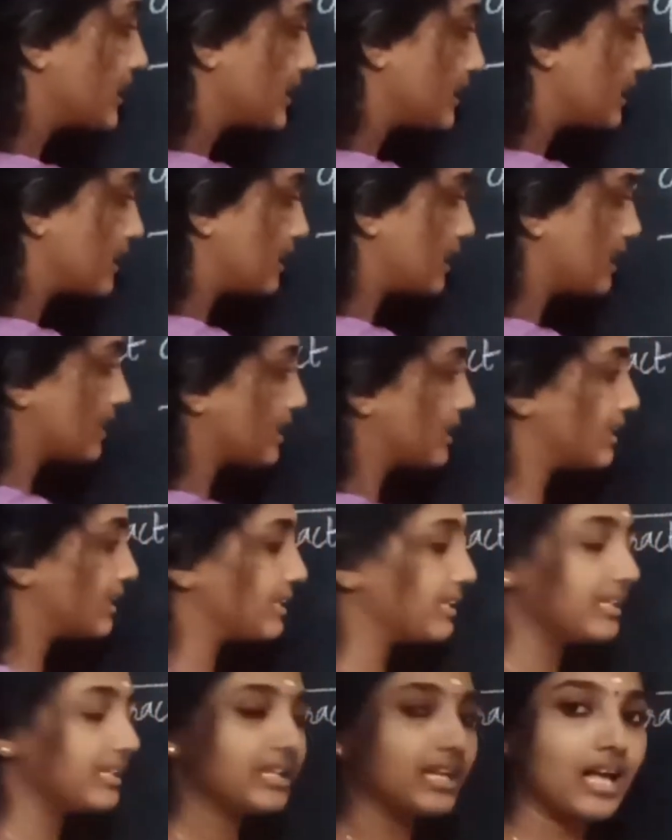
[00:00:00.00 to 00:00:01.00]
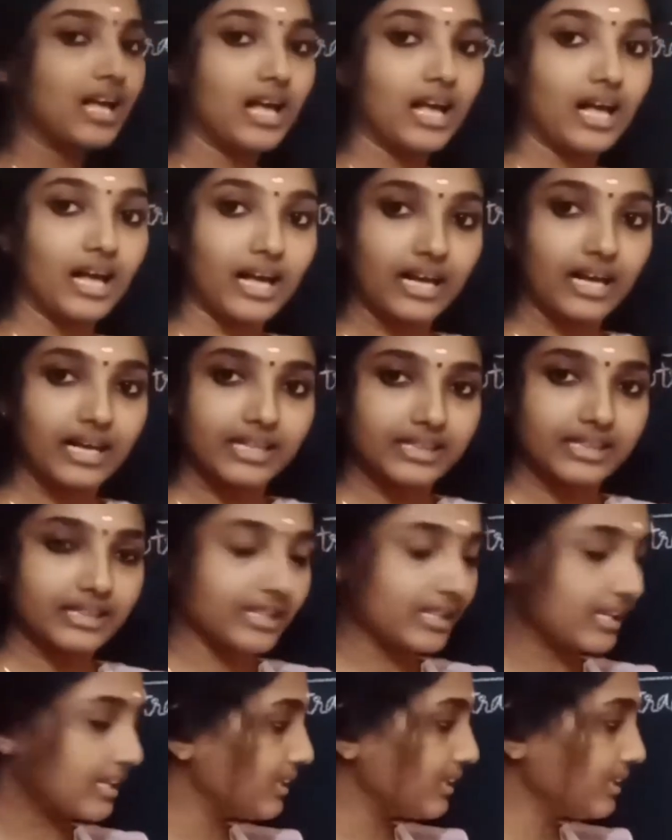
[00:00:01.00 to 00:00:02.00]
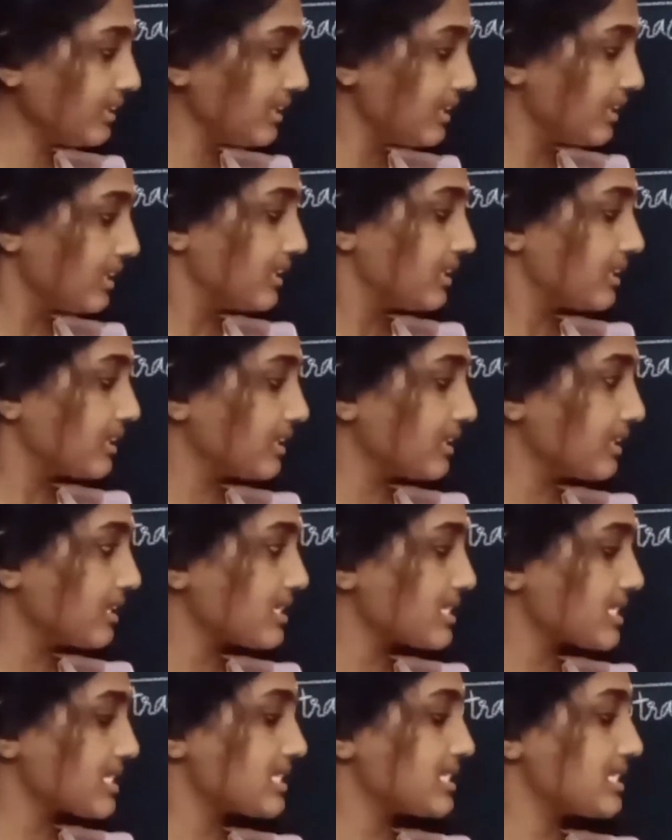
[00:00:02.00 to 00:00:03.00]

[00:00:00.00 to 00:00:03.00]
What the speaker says: 9, and then this